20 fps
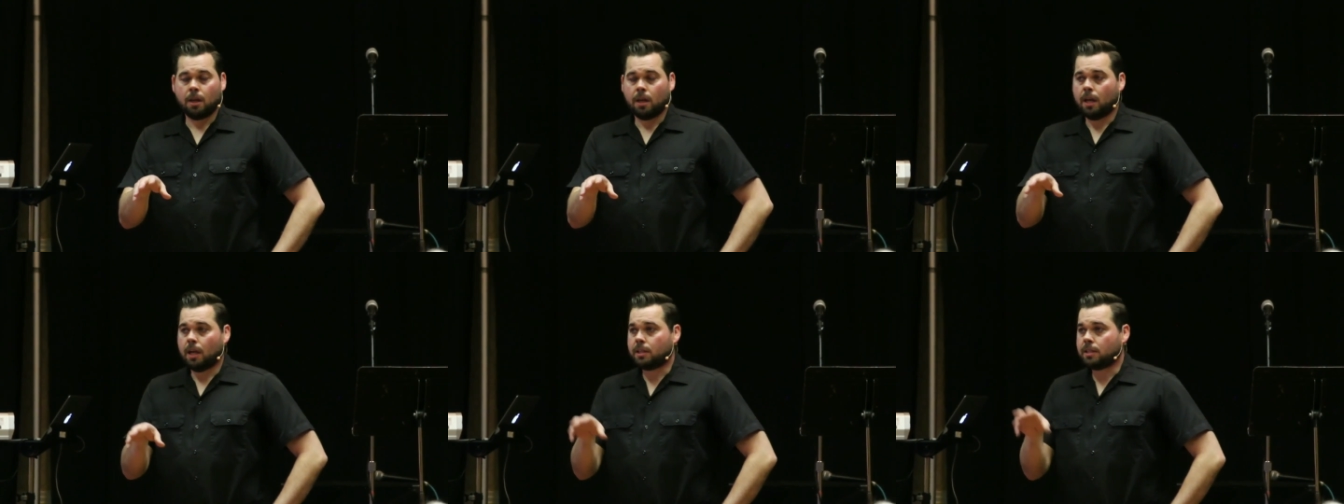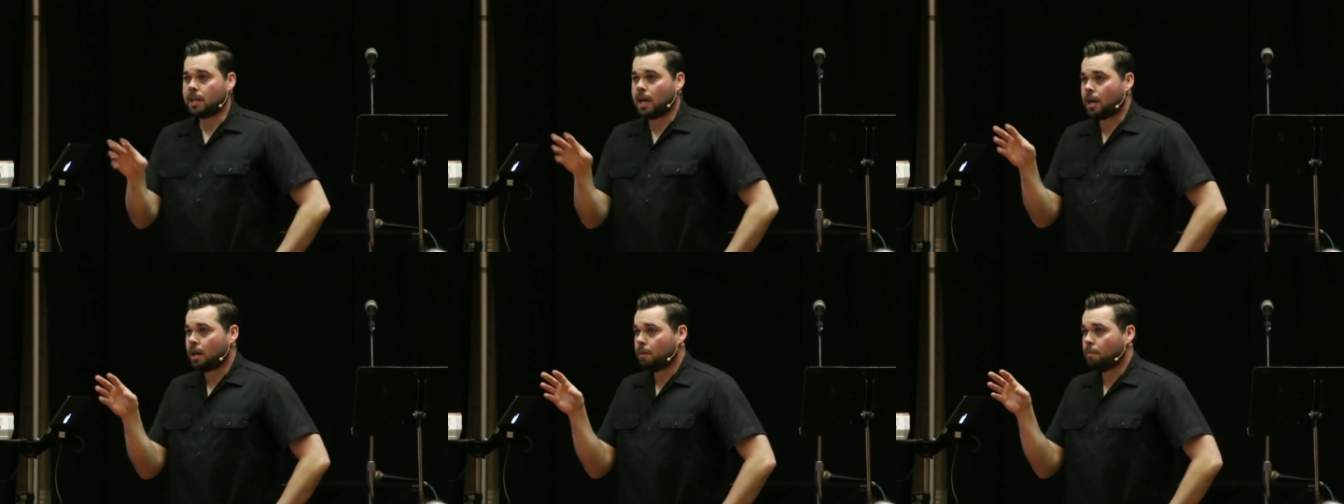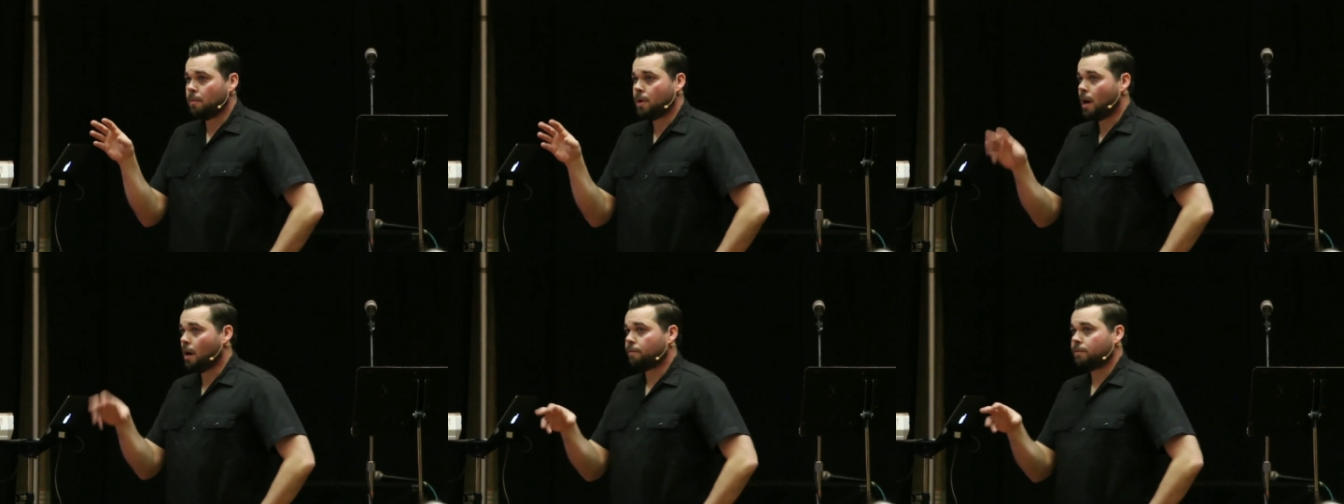It's not
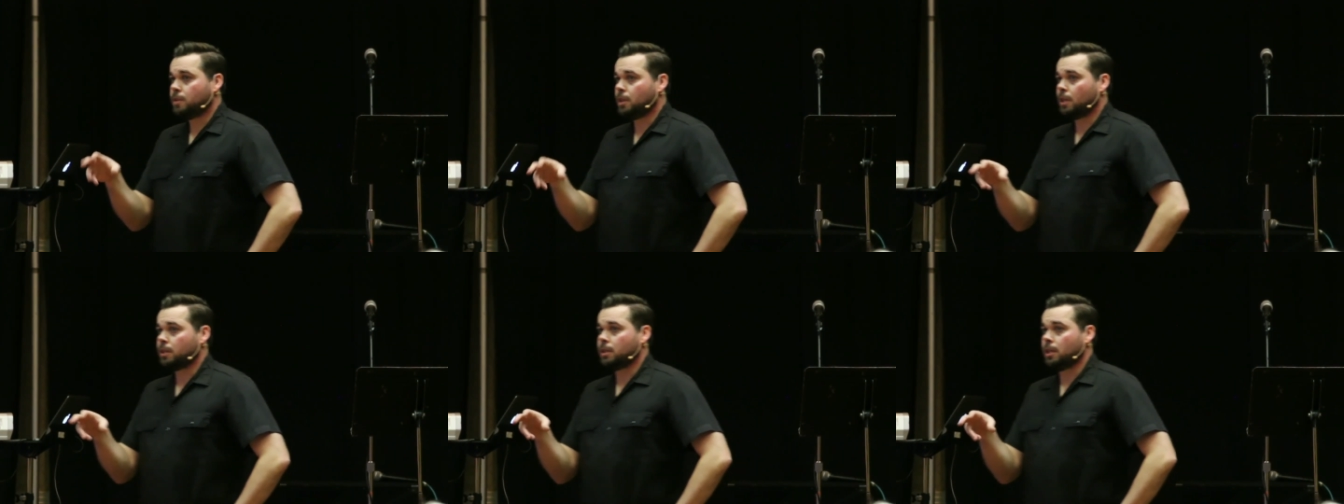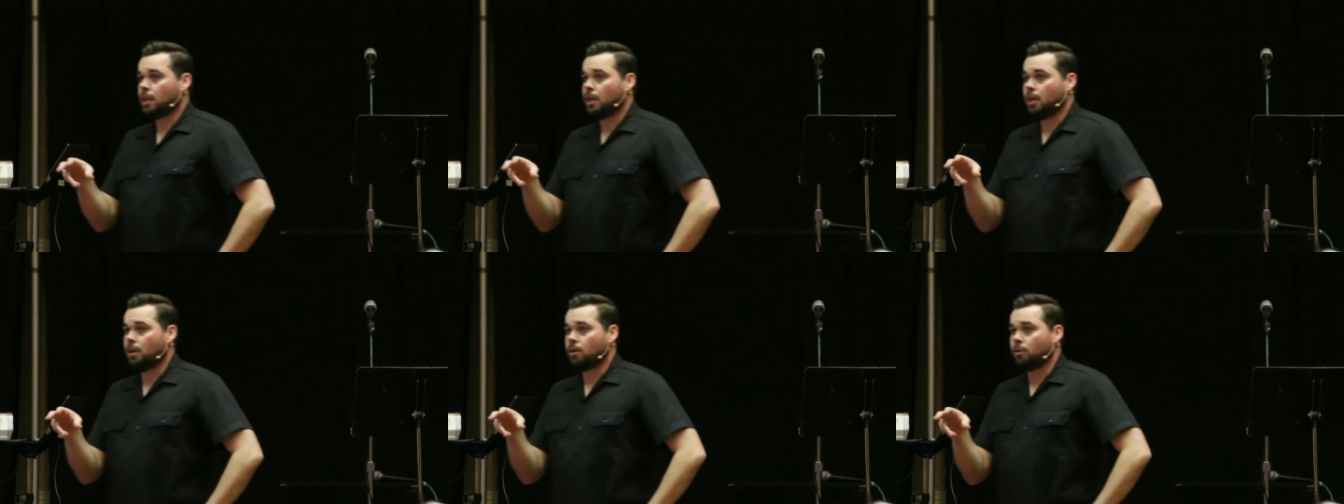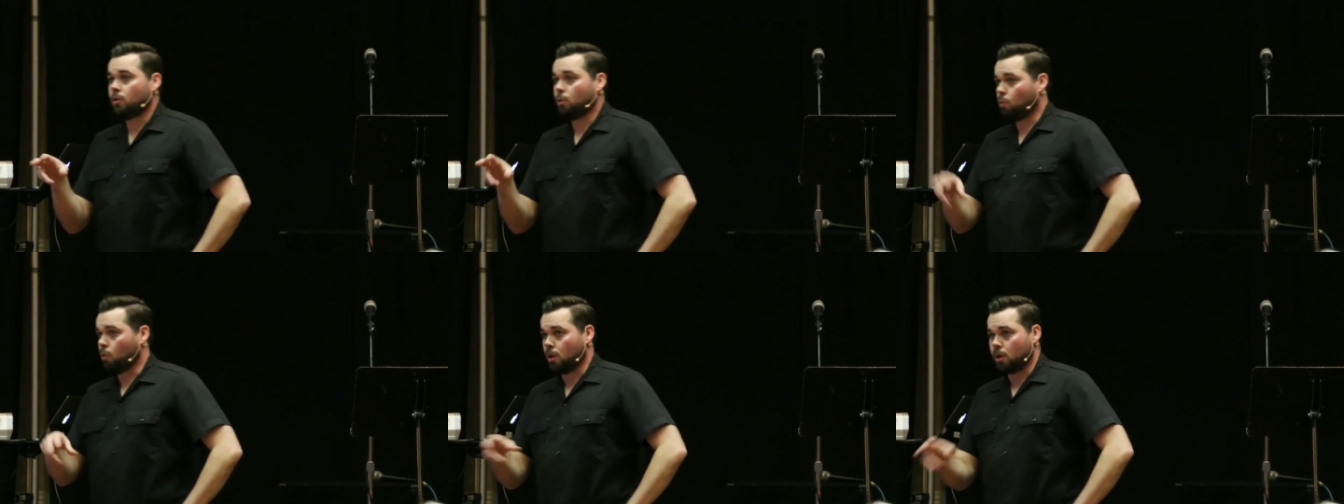enough just to hear
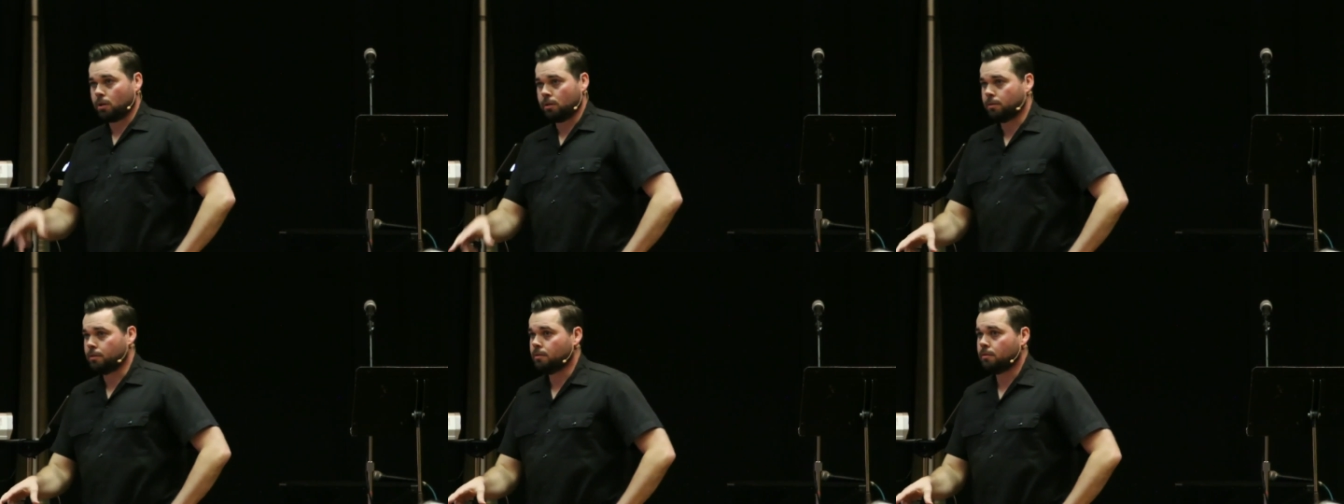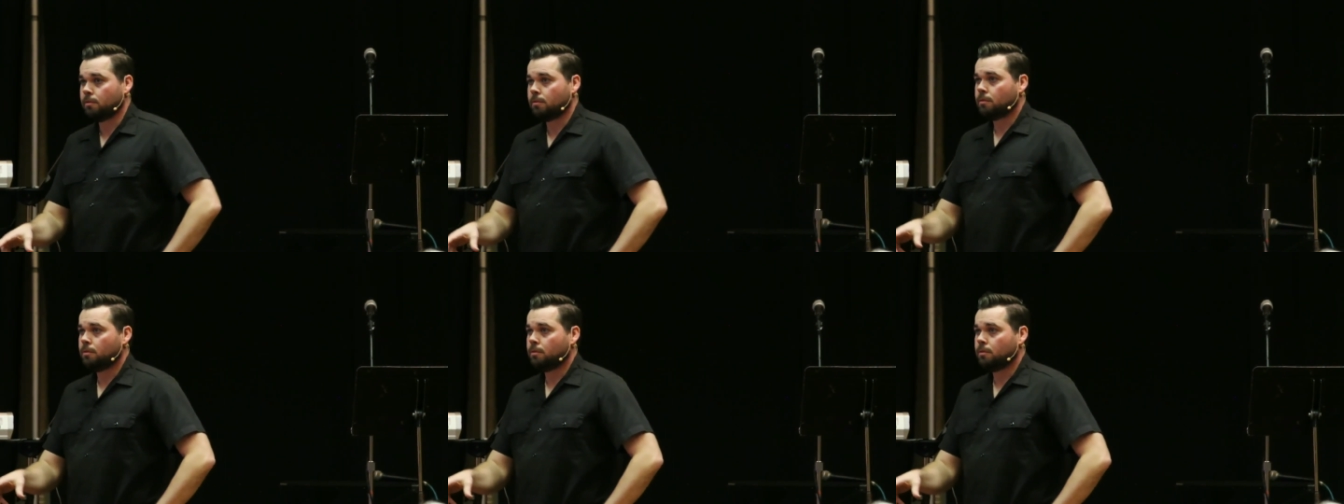the words.